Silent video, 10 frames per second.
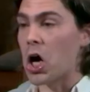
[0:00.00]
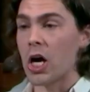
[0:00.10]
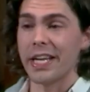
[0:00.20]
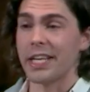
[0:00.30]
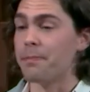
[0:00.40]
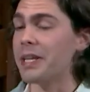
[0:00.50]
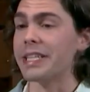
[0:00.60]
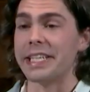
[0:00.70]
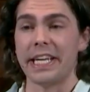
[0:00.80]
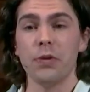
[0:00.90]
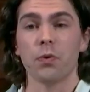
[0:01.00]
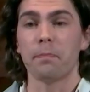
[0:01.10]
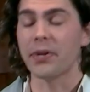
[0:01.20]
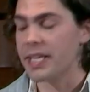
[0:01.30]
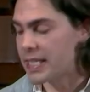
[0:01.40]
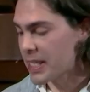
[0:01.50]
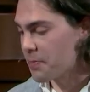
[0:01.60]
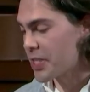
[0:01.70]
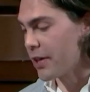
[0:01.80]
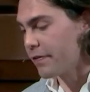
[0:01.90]
on, and admittedly, he repeats
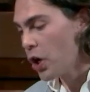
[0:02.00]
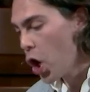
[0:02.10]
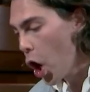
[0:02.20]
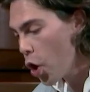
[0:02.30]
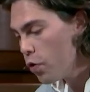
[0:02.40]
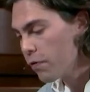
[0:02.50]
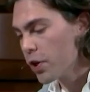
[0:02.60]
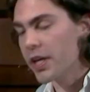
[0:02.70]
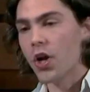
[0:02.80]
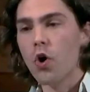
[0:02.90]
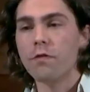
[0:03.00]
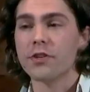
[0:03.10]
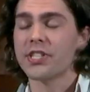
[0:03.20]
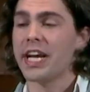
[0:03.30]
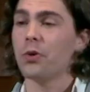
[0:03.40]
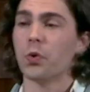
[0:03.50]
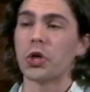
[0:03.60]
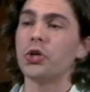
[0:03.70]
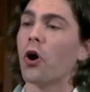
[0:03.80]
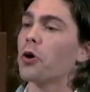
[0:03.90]
himself over and over, saying,
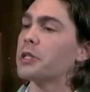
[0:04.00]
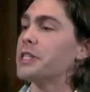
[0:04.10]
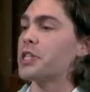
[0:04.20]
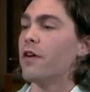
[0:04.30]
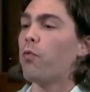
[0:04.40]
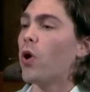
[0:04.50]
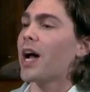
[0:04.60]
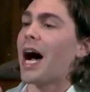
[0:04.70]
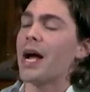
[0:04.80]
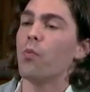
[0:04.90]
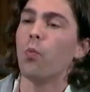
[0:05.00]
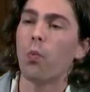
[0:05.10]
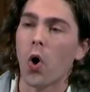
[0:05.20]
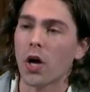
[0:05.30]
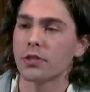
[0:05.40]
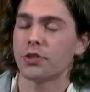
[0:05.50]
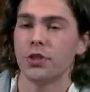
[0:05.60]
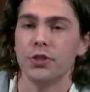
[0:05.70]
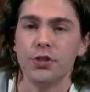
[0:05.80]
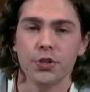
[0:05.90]
regardless of what I want
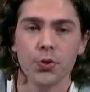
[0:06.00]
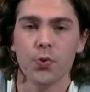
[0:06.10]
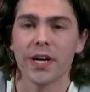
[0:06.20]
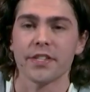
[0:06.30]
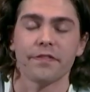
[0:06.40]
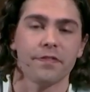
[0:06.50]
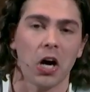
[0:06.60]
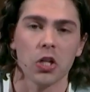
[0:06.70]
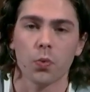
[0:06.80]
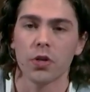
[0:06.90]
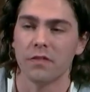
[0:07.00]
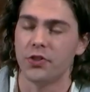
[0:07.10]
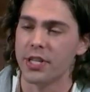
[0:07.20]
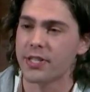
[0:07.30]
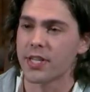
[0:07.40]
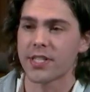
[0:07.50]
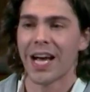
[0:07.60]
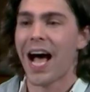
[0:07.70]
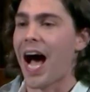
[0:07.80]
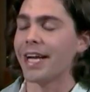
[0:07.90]
to do as a follower of Jesus,
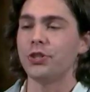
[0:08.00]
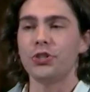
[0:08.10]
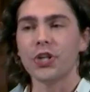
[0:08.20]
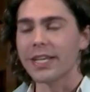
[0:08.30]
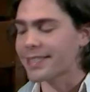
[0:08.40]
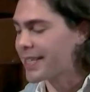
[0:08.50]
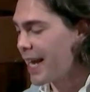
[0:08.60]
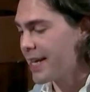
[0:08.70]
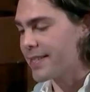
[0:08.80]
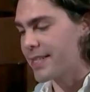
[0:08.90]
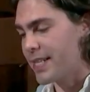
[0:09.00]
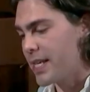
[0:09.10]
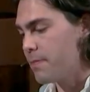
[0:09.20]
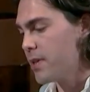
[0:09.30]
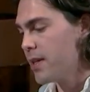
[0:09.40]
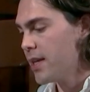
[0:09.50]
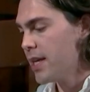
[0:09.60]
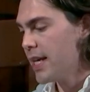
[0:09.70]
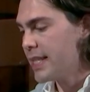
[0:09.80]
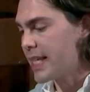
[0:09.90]
I just can't seem
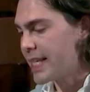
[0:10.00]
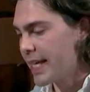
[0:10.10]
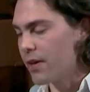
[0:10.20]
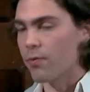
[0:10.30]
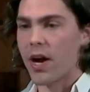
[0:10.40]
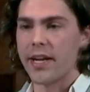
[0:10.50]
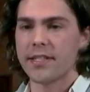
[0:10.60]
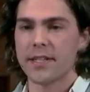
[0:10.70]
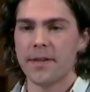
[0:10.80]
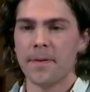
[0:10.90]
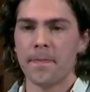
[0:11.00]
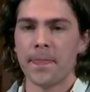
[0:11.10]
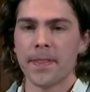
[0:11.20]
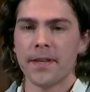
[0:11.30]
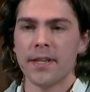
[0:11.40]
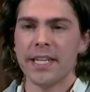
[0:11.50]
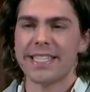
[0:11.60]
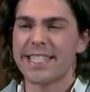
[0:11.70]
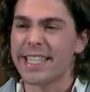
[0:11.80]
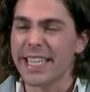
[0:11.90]
to get it right.
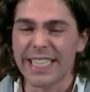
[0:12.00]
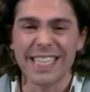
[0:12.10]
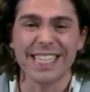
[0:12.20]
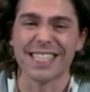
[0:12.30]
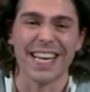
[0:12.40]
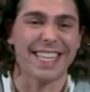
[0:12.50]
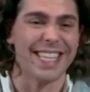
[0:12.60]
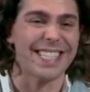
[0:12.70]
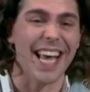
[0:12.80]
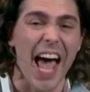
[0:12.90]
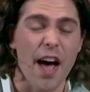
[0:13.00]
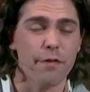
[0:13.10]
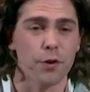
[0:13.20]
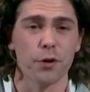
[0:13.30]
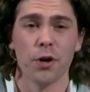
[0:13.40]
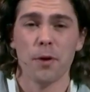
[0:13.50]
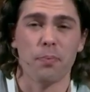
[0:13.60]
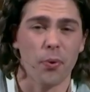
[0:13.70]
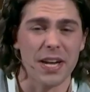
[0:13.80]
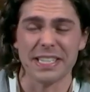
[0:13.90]
Sin is like this
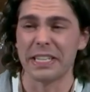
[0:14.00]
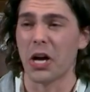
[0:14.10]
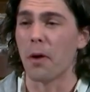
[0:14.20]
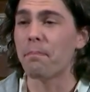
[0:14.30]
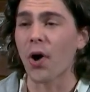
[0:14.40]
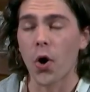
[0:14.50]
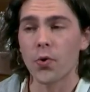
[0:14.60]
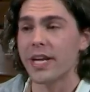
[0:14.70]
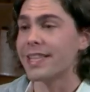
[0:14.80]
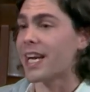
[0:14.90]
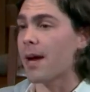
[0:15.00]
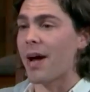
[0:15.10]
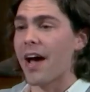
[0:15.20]
ever-present opponent that I'm